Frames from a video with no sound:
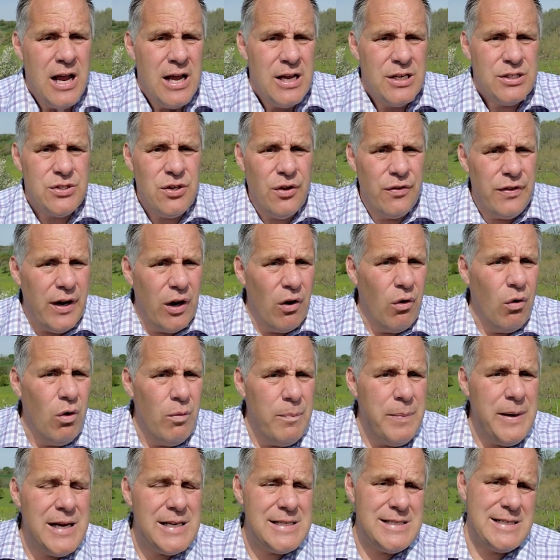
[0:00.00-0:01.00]
So there will
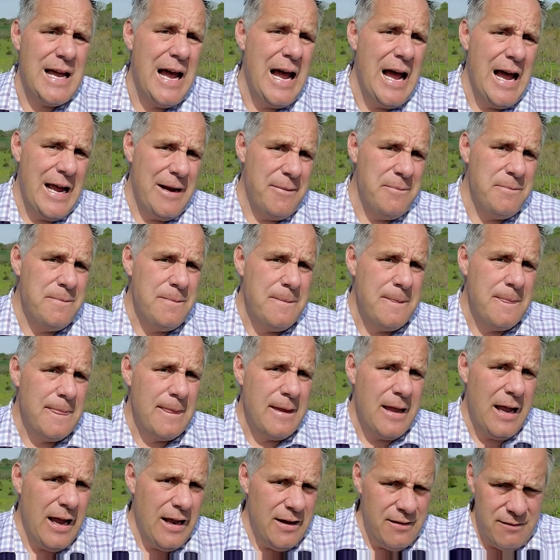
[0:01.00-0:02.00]
be a time
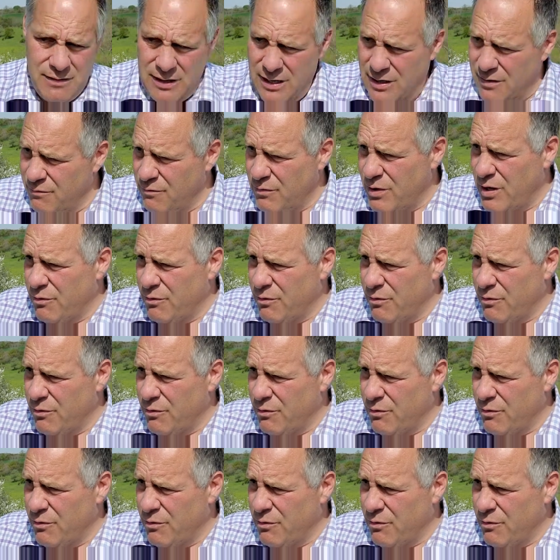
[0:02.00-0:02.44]
and, and,